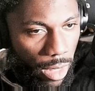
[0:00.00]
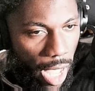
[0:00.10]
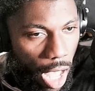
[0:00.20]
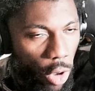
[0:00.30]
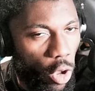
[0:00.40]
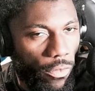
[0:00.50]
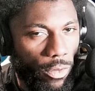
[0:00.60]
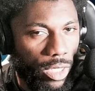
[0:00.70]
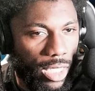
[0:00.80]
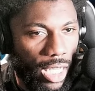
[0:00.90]
I don't know if it
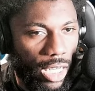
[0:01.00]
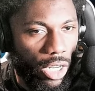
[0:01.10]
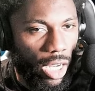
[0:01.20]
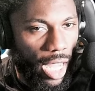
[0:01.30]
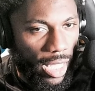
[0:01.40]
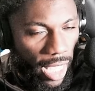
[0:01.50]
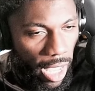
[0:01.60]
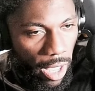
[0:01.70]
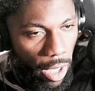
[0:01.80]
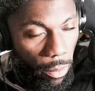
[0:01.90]
was intended to look like
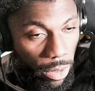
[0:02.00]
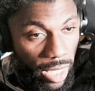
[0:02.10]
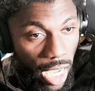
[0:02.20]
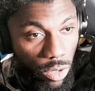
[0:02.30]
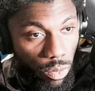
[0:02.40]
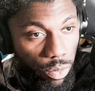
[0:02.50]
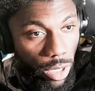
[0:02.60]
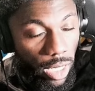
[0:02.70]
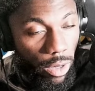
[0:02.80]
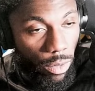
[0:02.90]
that, but that's
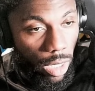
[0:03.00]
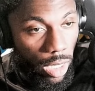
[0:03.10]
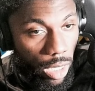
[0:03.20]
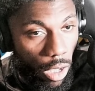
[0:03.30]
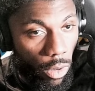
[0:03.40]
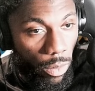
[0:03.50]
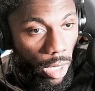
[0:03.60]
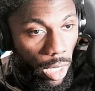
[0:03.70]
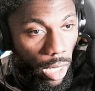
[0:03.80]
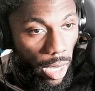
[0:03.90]
really, really dope.
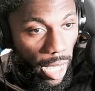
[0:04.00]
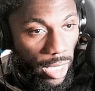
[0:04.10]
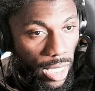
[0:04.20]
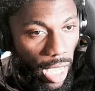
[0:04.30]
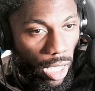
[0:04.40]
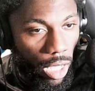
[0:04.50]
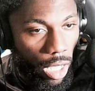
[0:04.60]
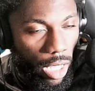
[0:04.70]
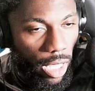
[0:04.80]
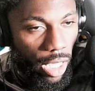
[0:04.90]
Like, it's like
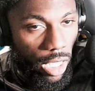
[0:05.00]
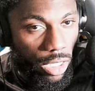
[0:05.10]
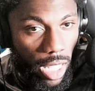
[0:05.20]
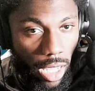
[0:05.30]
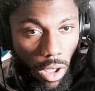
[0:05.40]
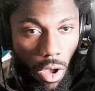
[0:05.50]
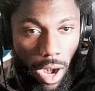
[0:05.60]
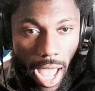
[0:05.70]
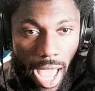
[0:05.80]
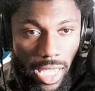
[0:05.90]
all
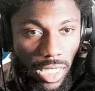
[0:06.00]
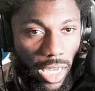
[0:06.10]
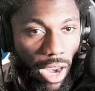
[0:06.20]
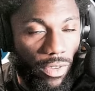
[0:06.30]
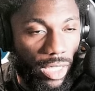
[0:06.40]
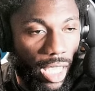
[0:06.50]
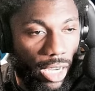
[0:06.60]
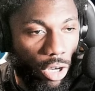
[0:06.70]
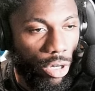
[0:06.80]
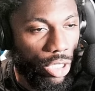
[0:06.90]
the ice and everything,
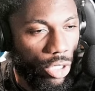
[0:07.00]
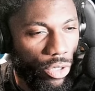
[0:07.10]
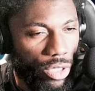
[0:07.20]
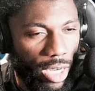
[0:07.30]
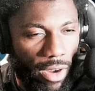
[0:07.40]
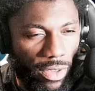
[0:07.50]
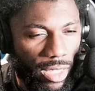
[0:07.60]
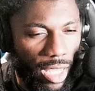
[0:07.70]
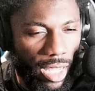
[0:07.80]
the crystals and everything.